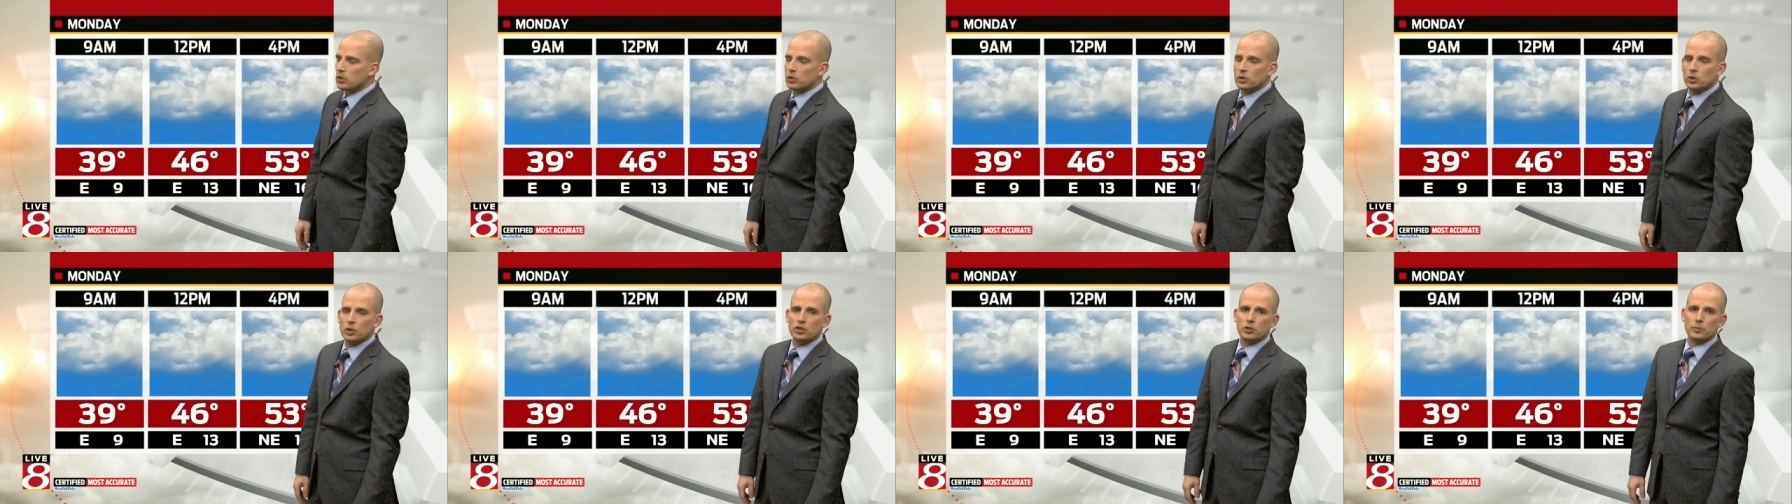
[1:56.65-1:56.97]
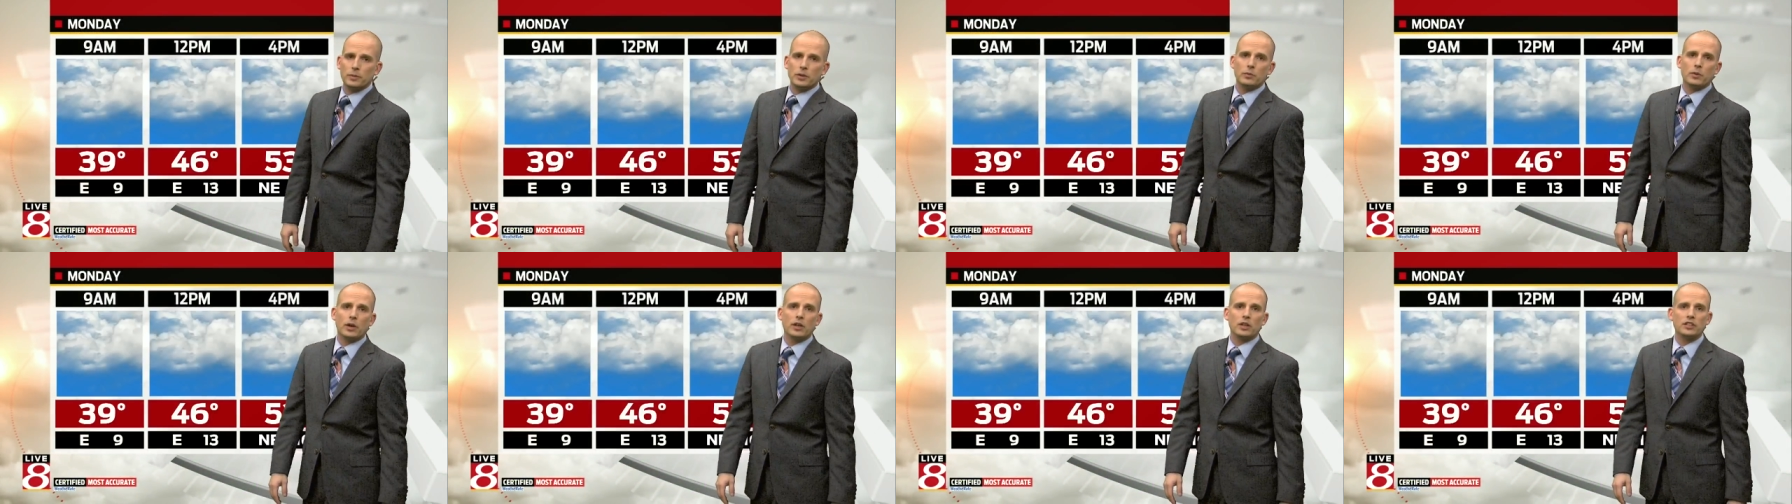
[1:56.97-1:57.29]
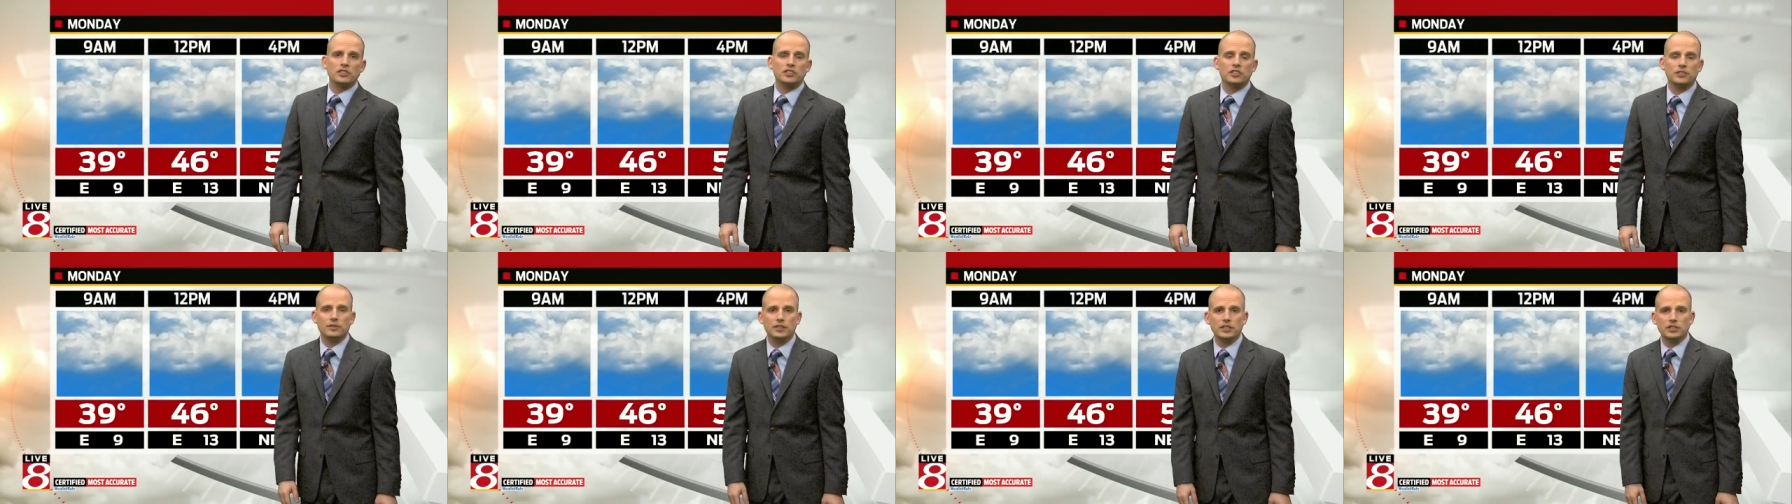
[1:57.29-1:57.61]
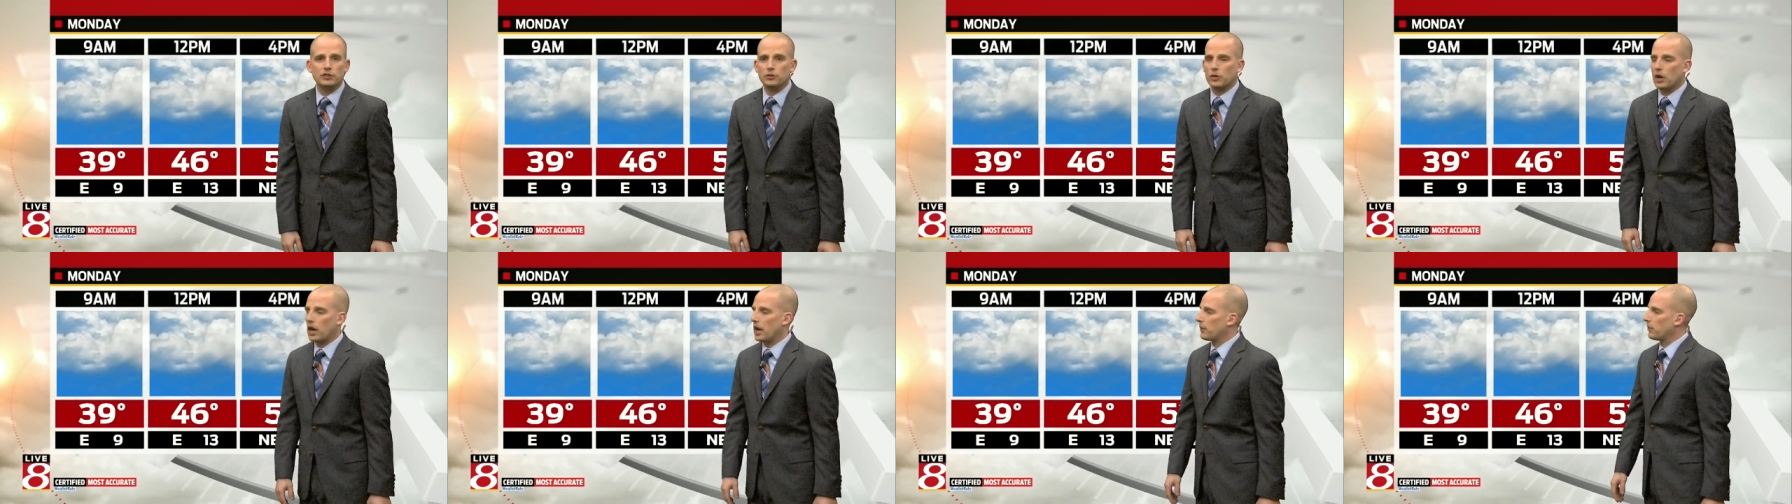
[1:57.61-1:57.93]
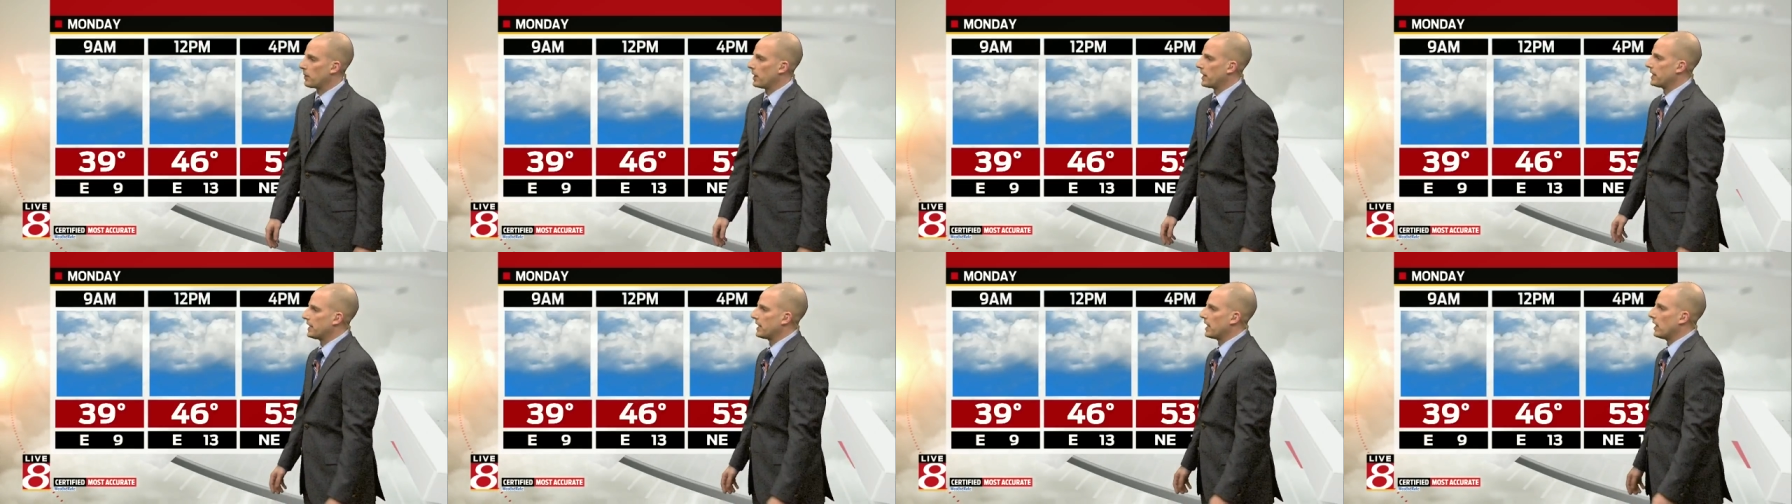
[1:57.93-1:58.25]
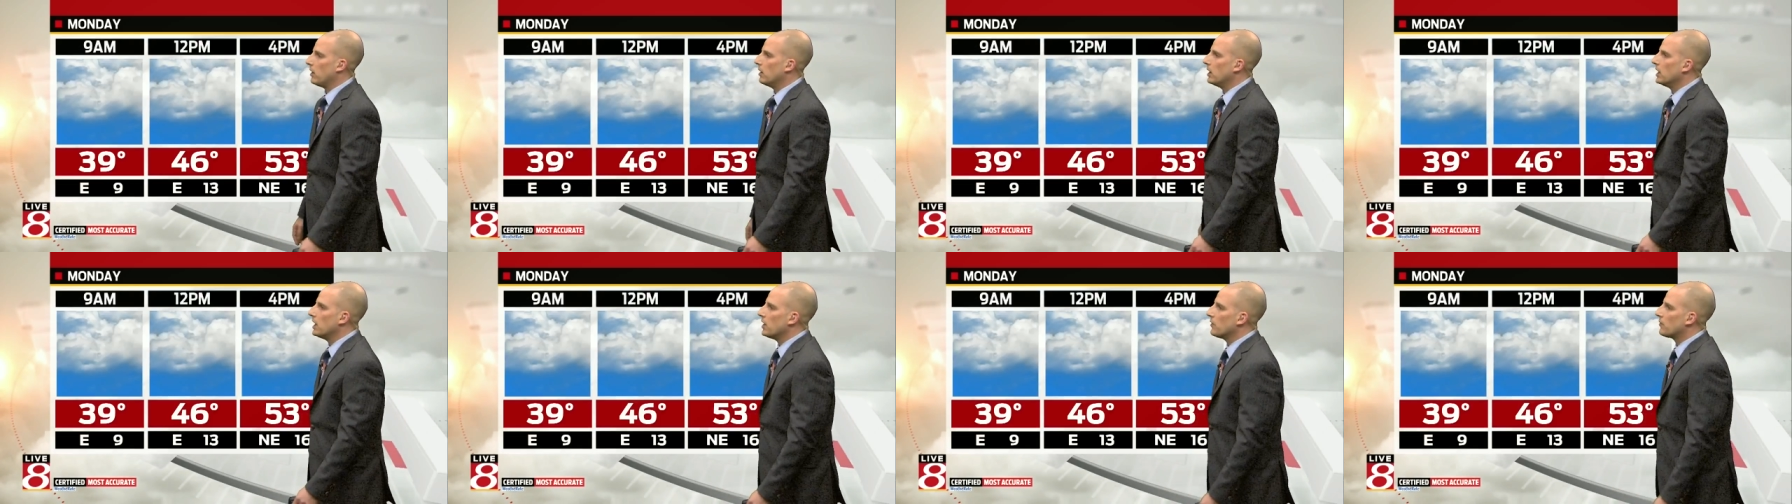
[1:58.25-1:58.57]
look to be relatively dry right
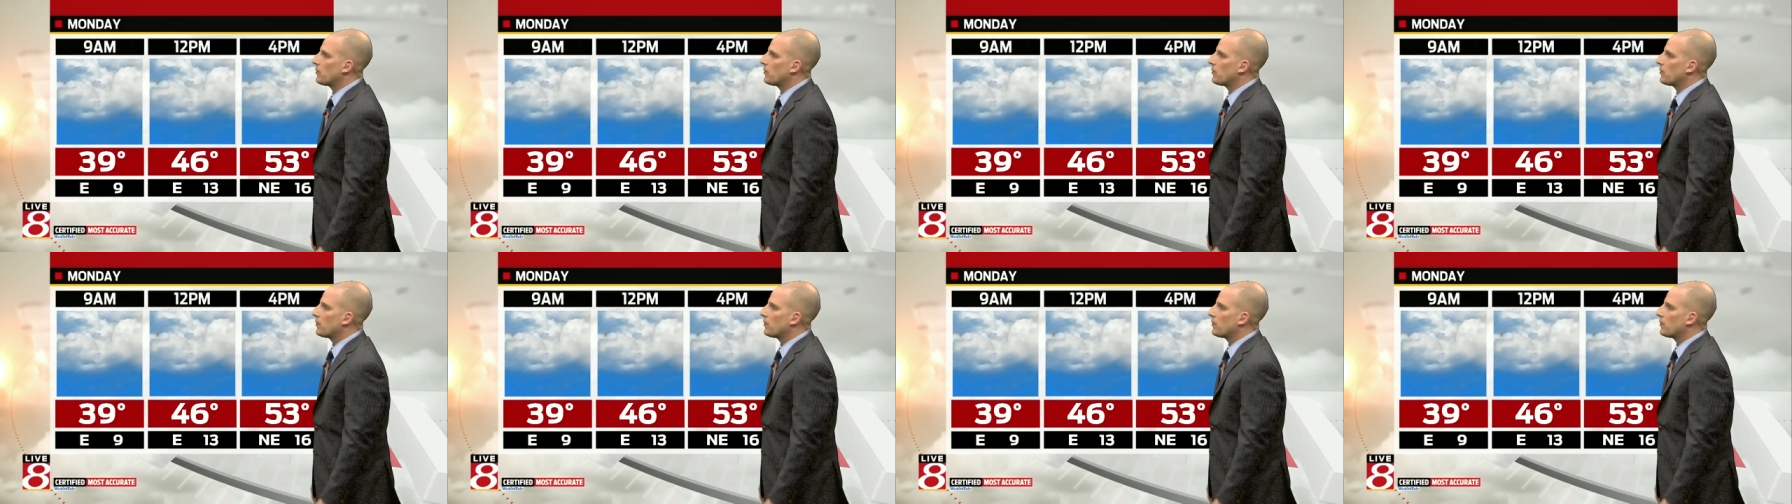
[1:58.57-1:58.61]
now.